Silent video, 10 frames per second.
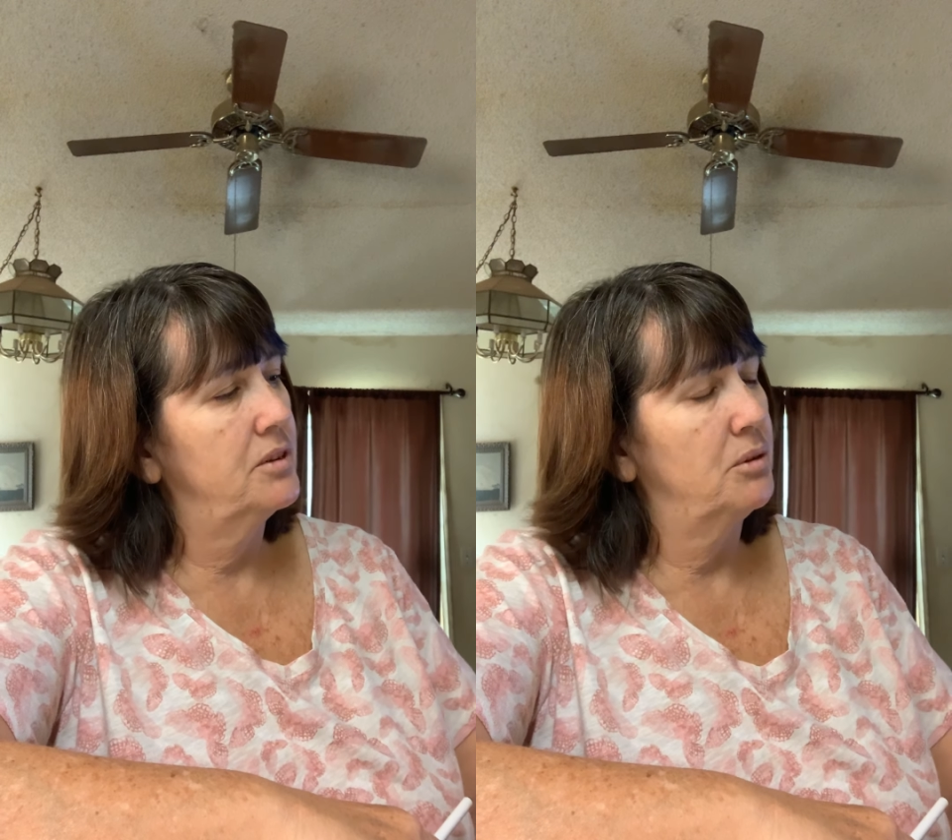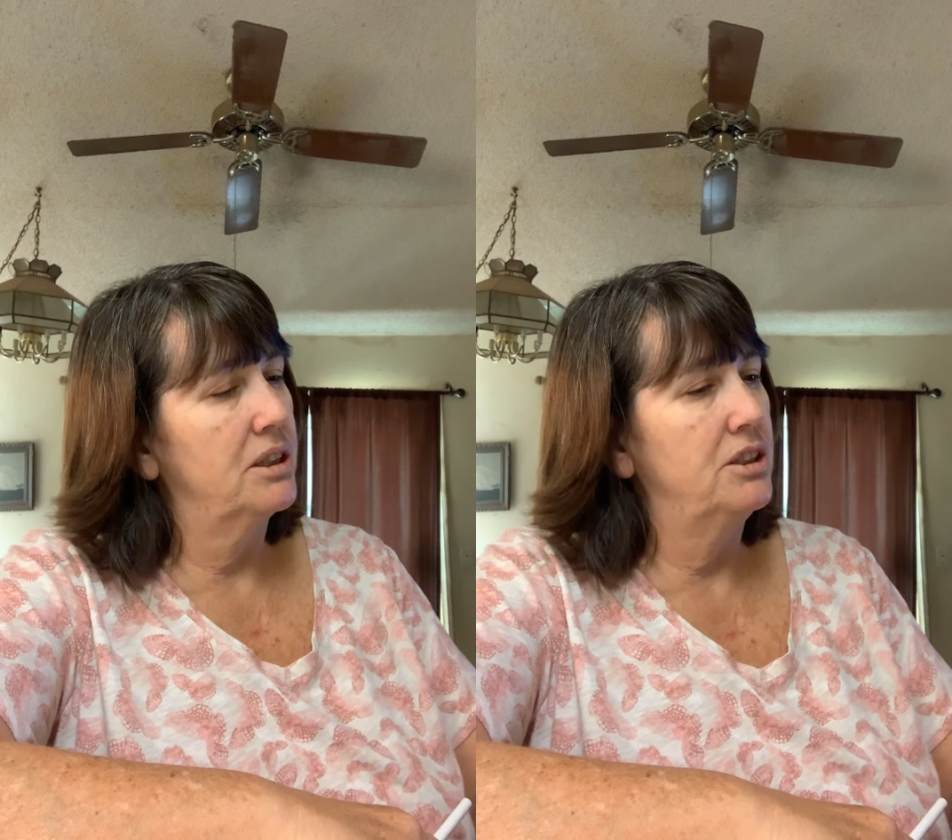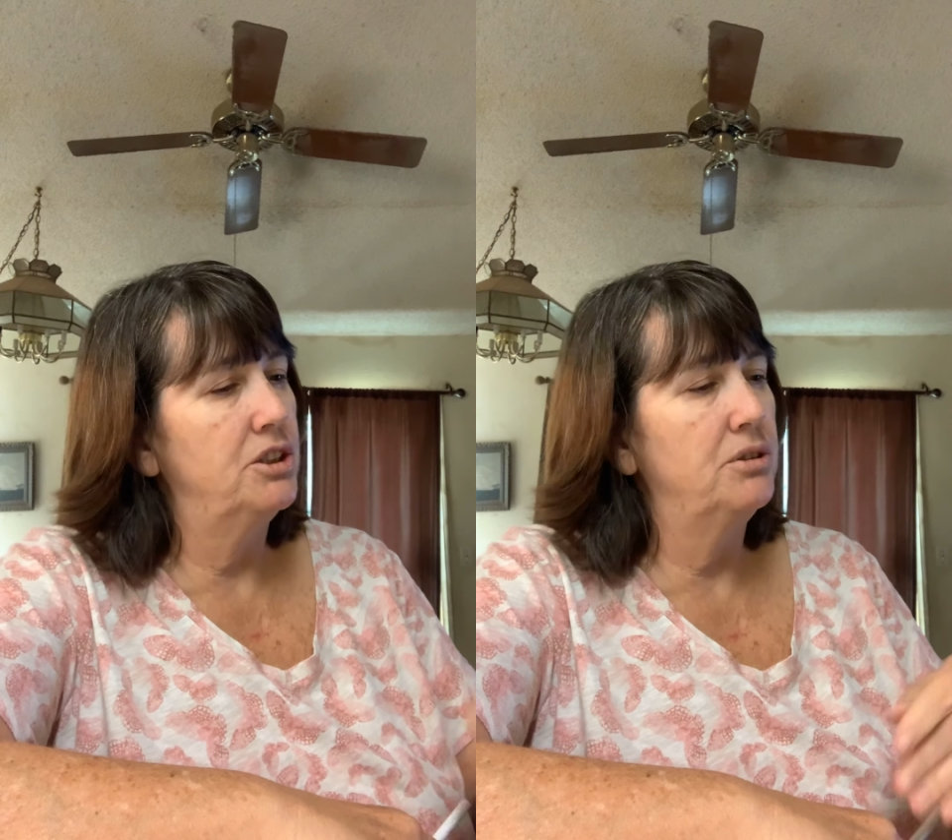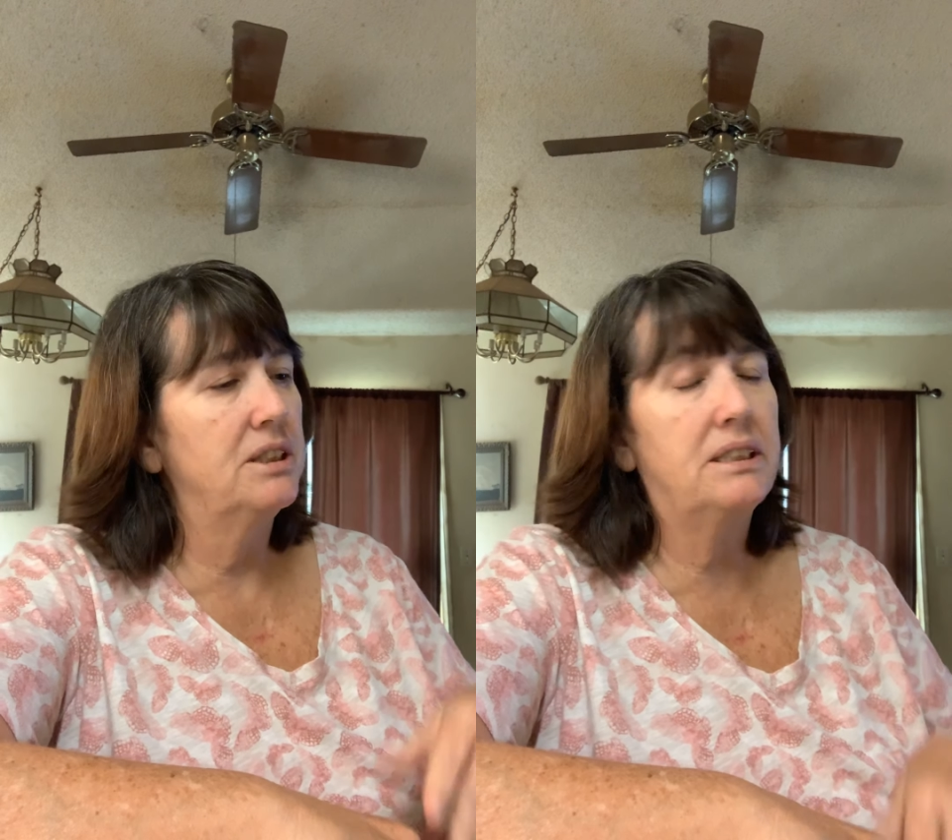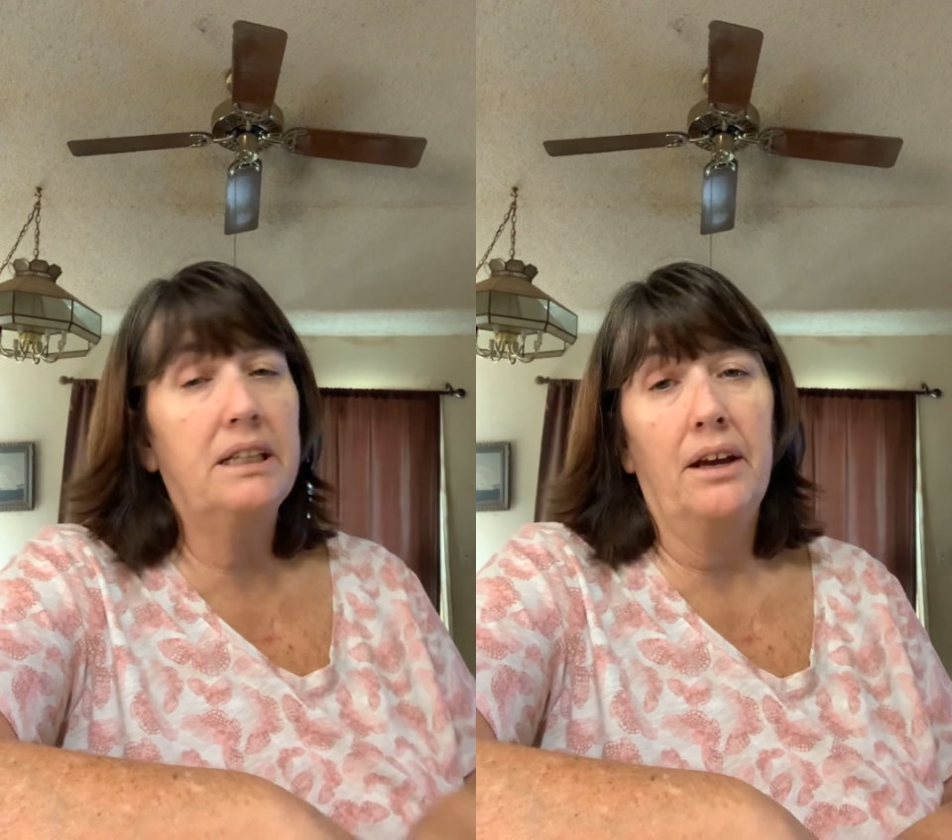we're going to do
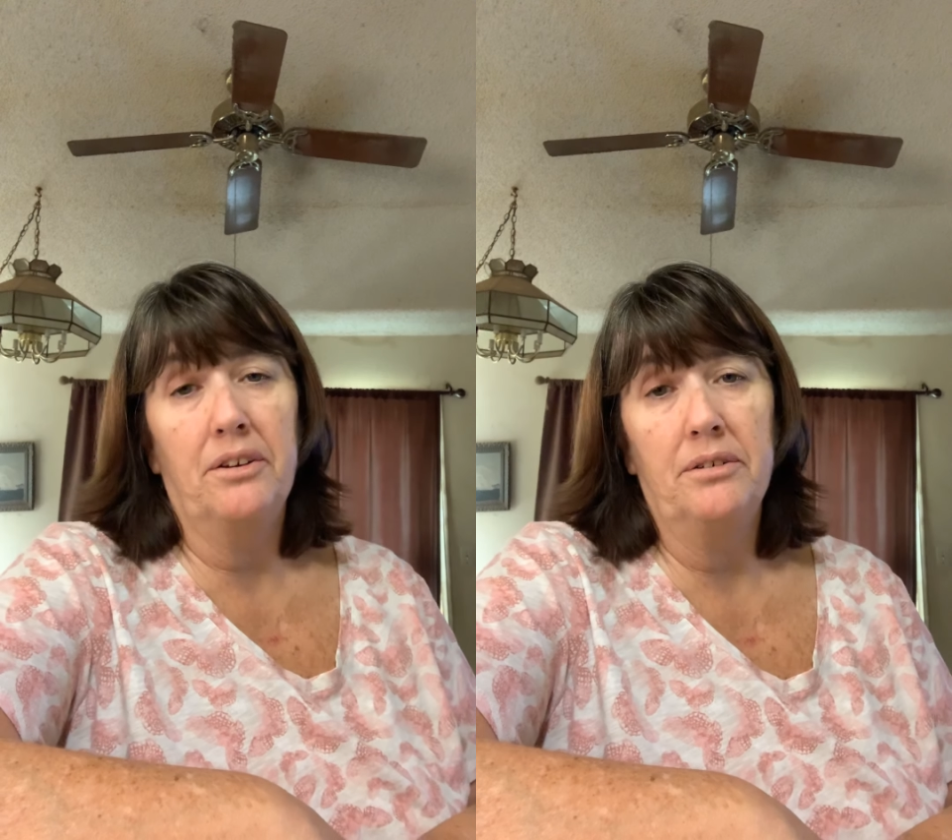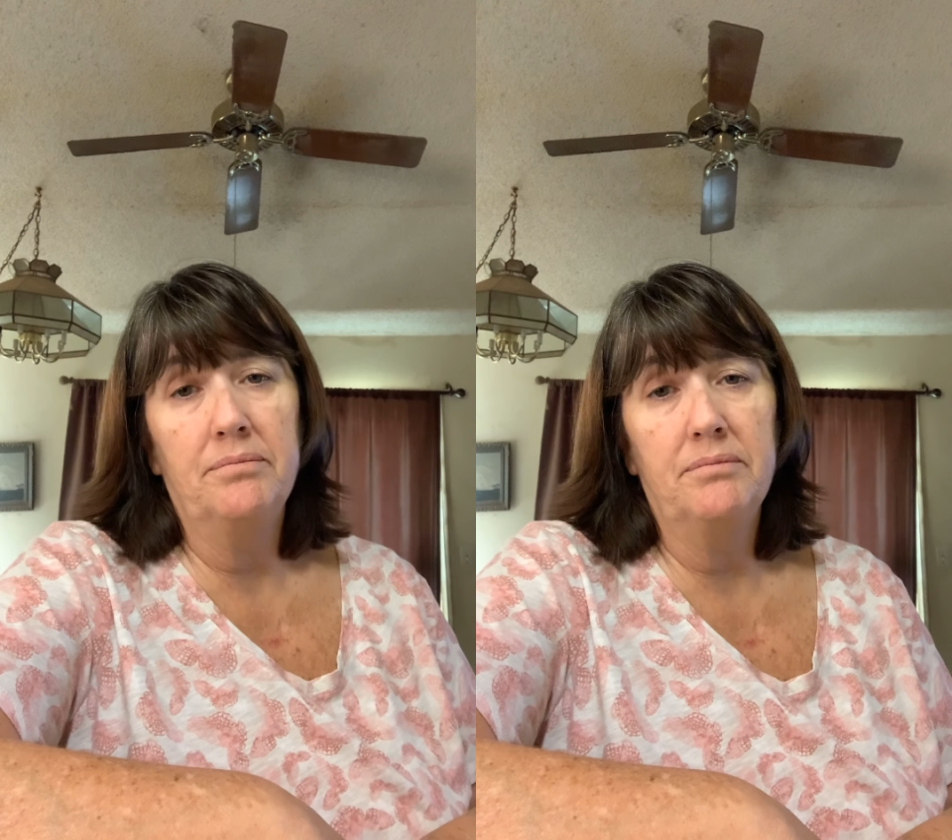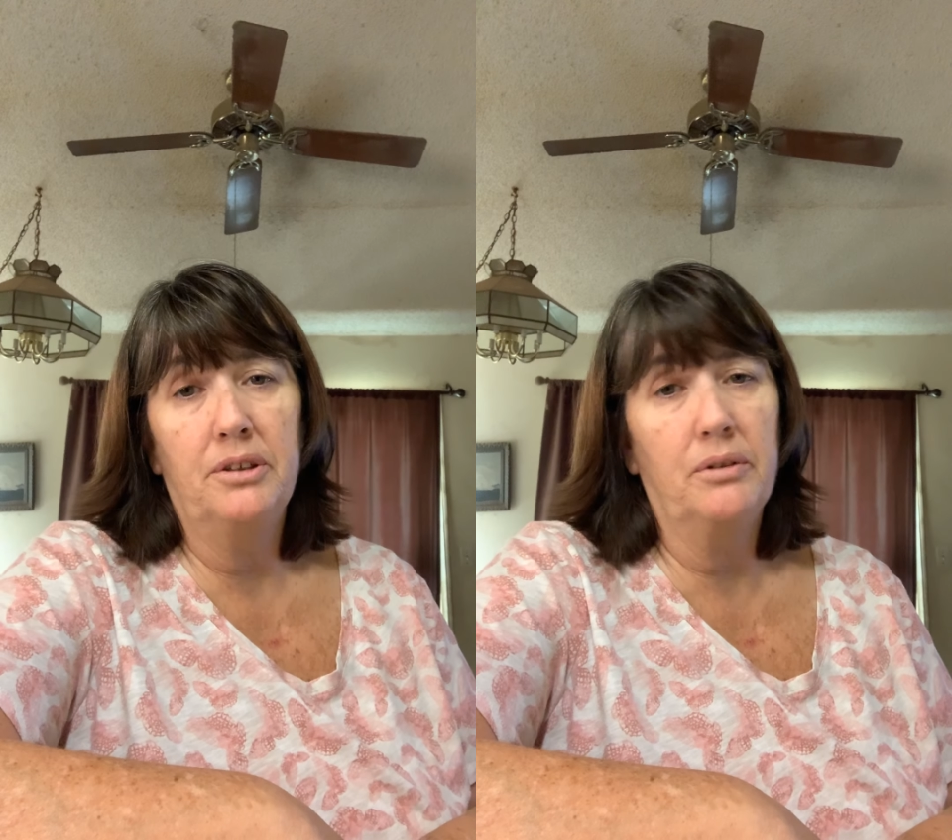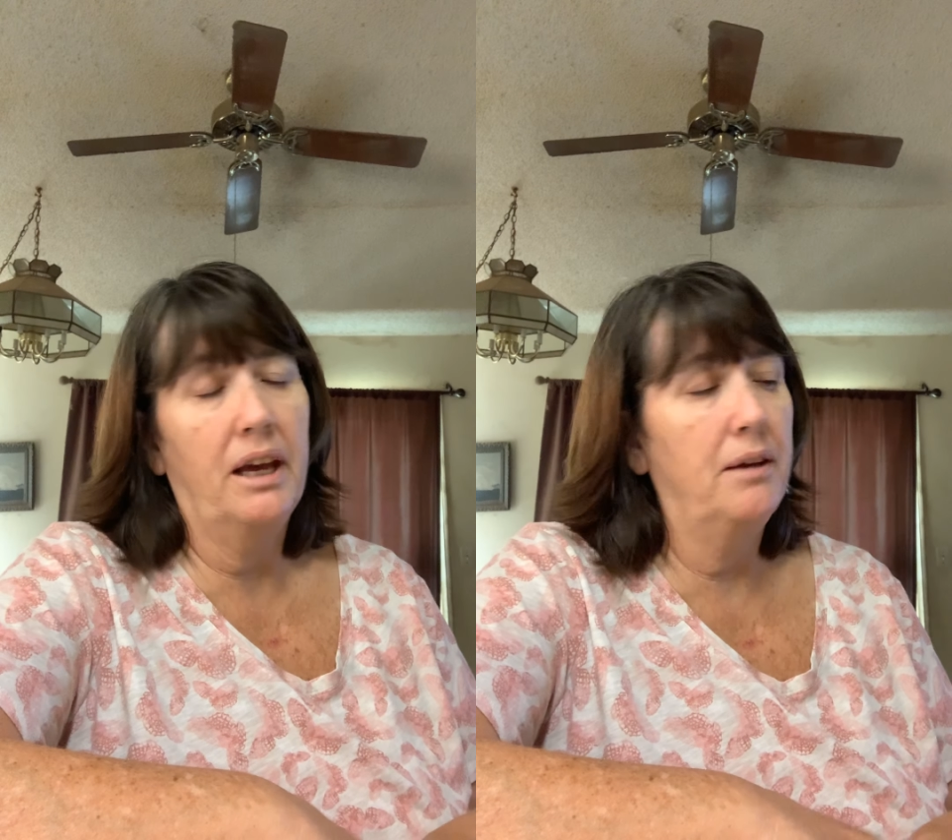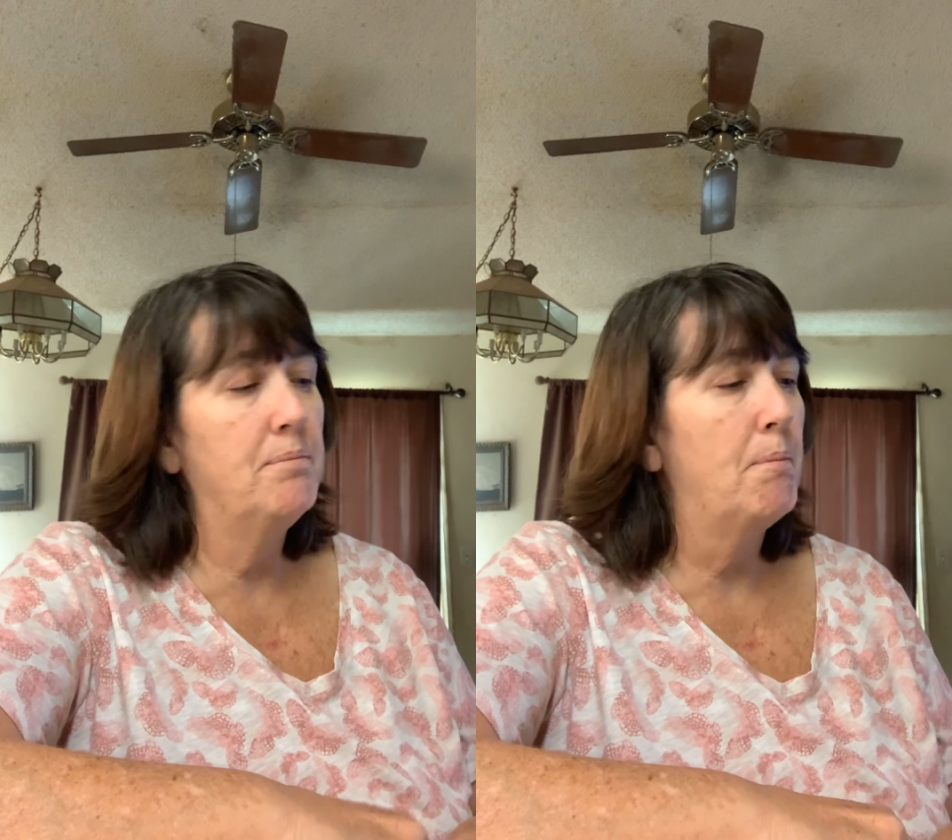this together, okay?